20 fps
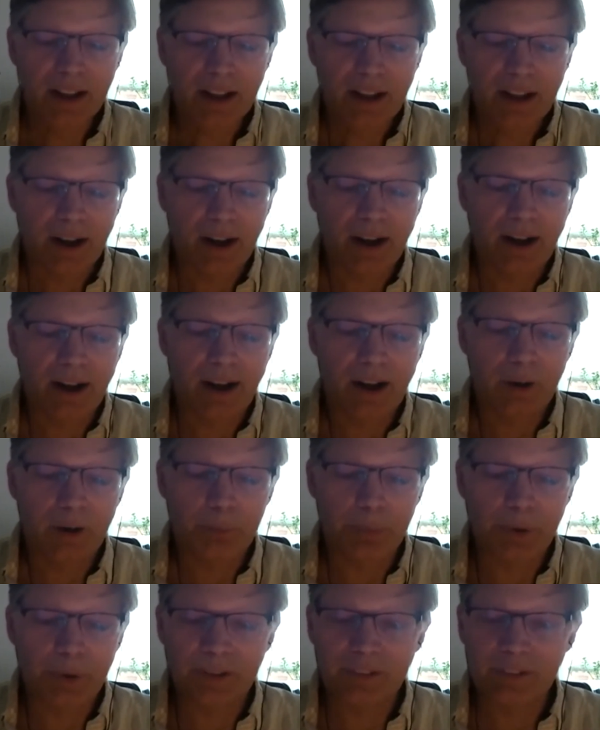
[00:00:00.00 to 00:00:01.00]

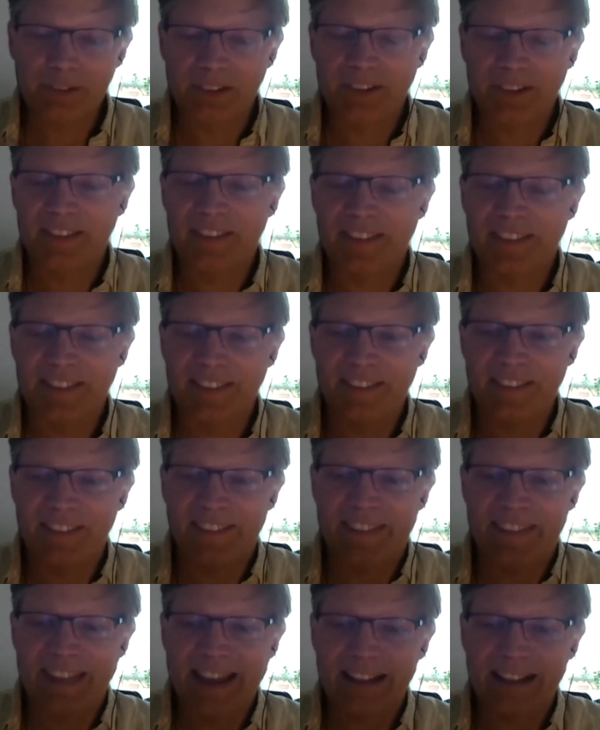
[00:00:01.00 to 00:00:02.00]
But
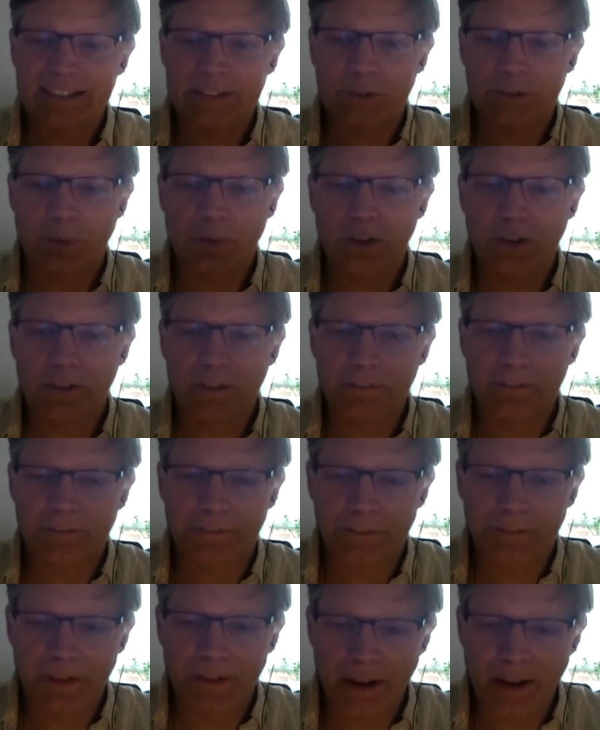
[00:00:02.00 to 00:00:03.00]
that sort of
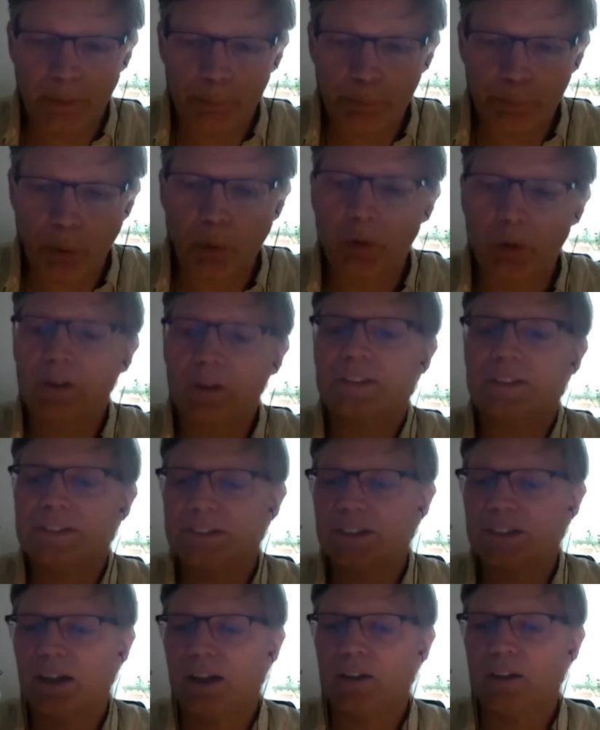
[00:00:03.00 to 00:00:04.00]
importance
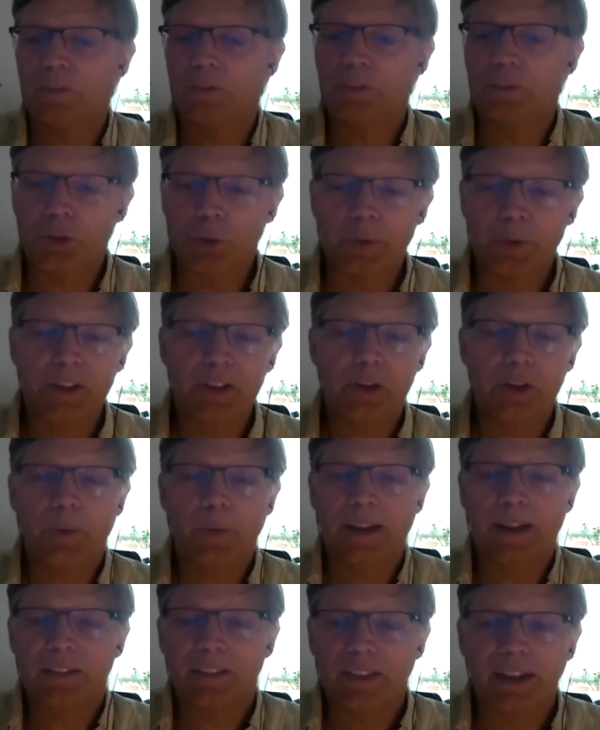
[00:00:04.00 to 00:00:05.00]
of doing the
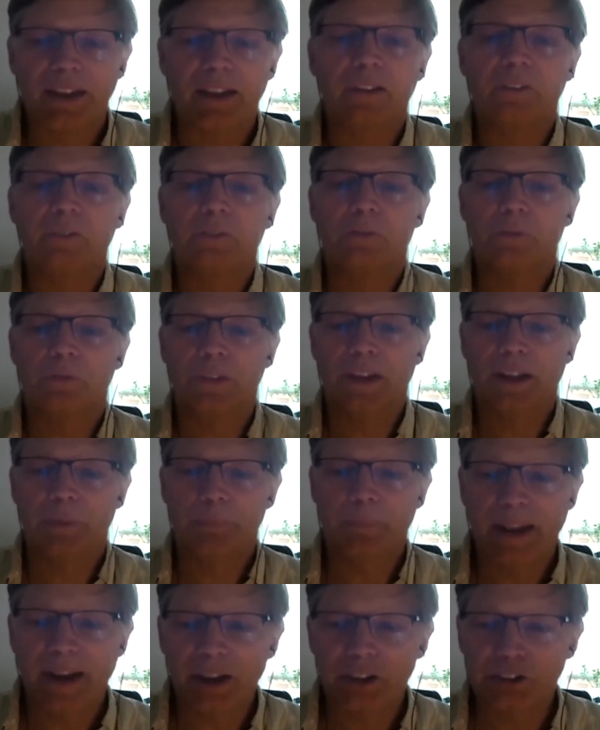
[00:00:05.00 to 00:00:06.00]
right thing in
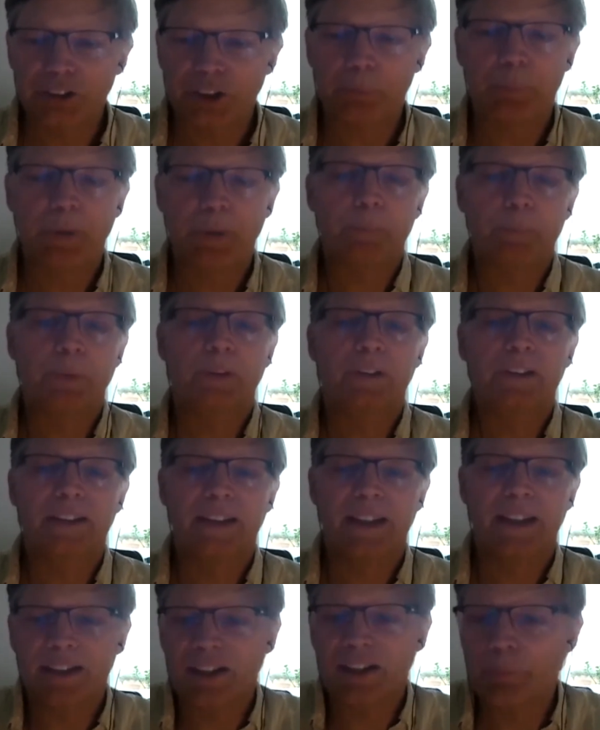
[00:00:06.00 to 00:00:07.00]
managing people and
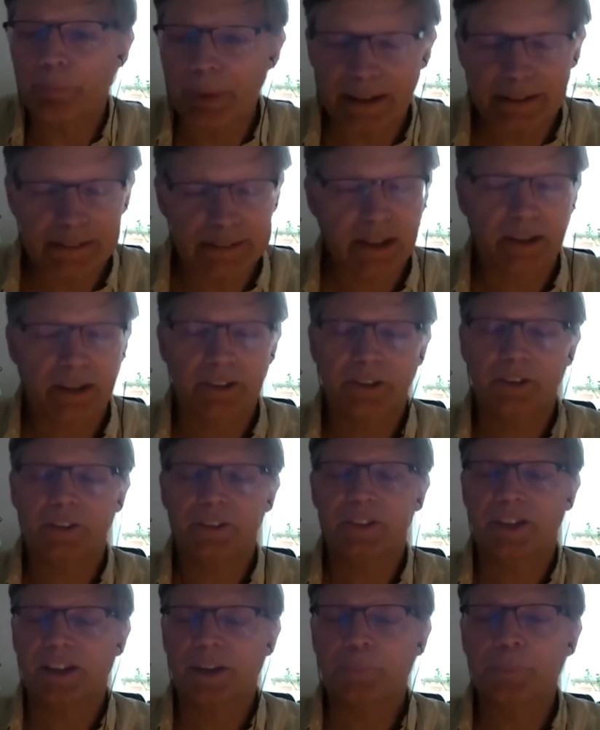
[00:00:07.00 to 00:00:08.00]
getting the best out of your
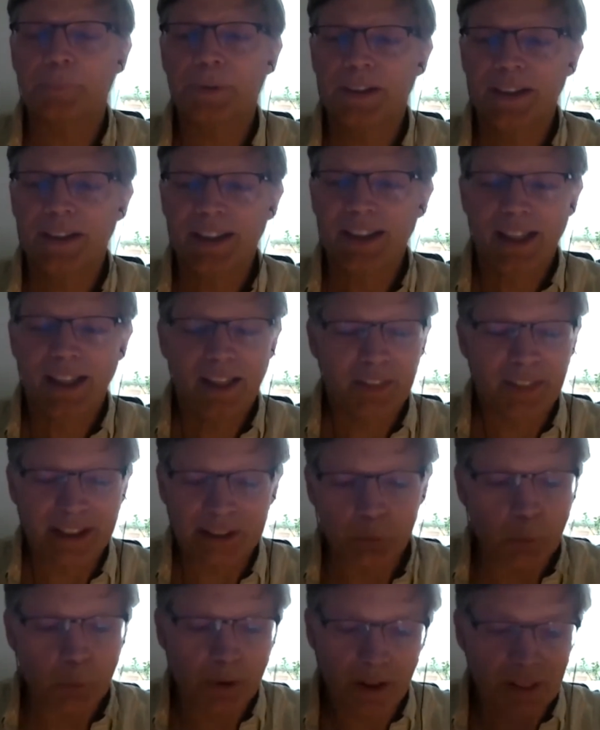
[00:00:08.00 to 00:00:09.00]
team,
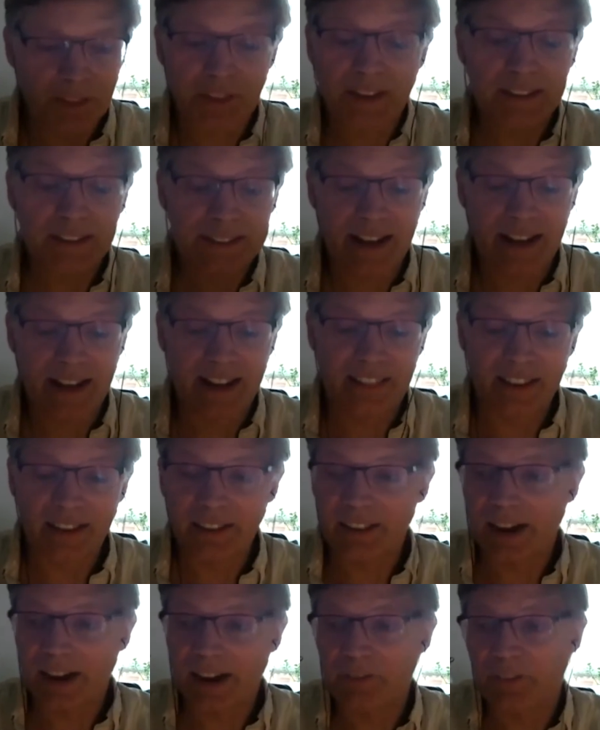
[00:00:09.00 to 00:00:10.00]
that's one of the things that I think
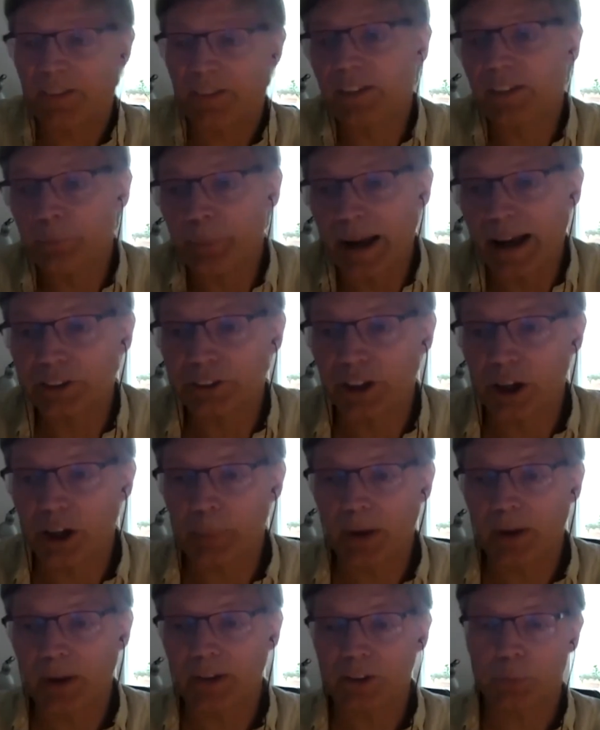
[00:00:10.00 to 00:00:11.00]
that I'm feeling passionate
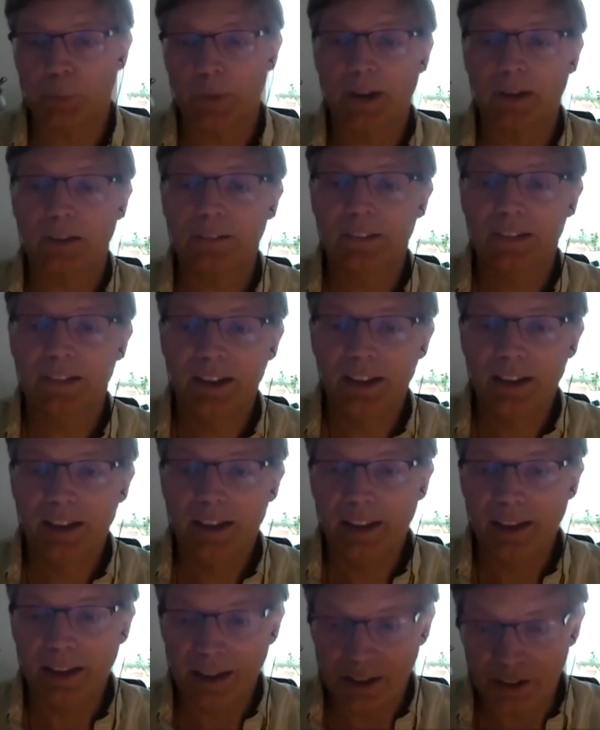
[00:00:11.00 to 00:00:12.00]
about as well,
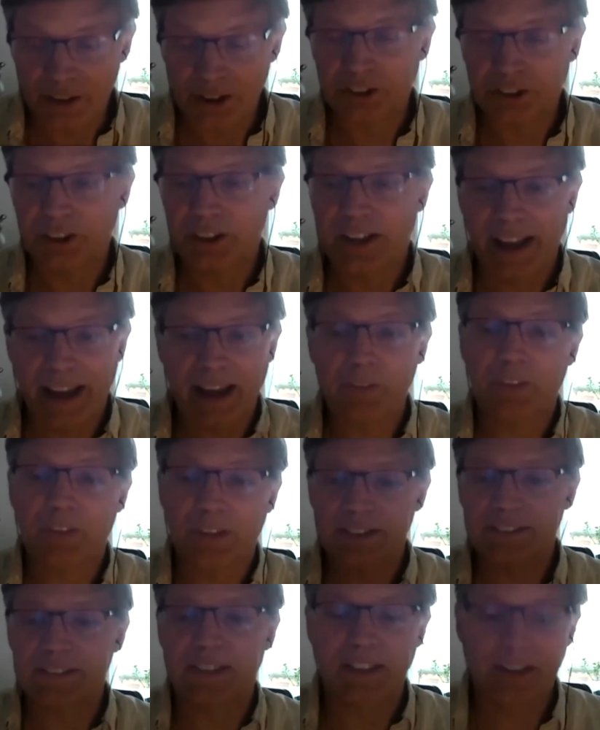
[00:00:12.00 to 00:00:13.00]
in addition to
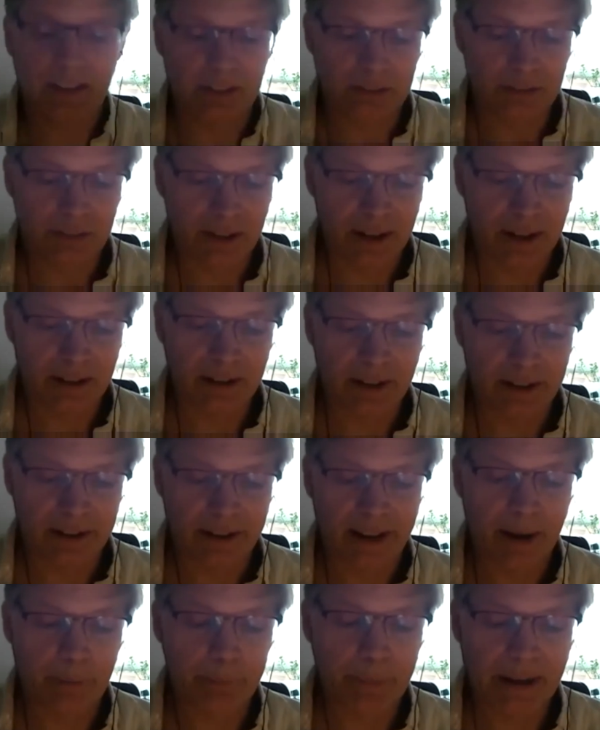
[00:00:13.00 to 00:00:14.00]
advocacy and
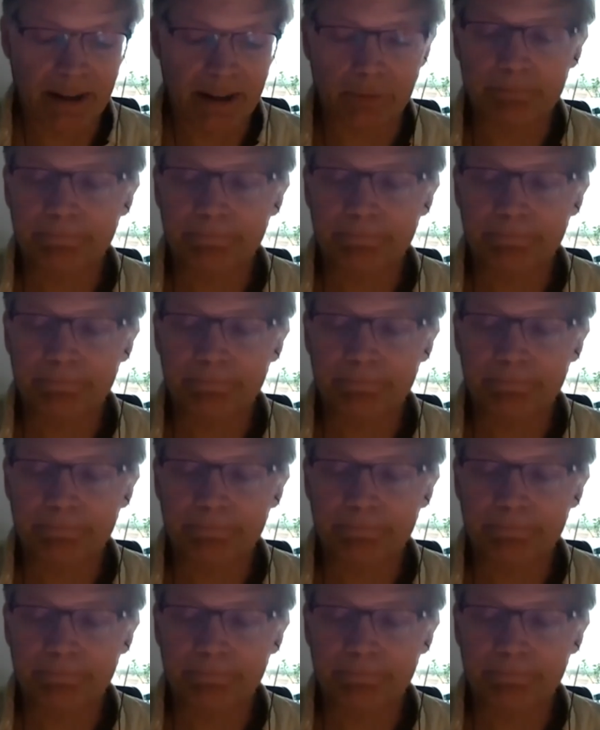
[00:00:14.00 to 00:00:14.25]
campaigning.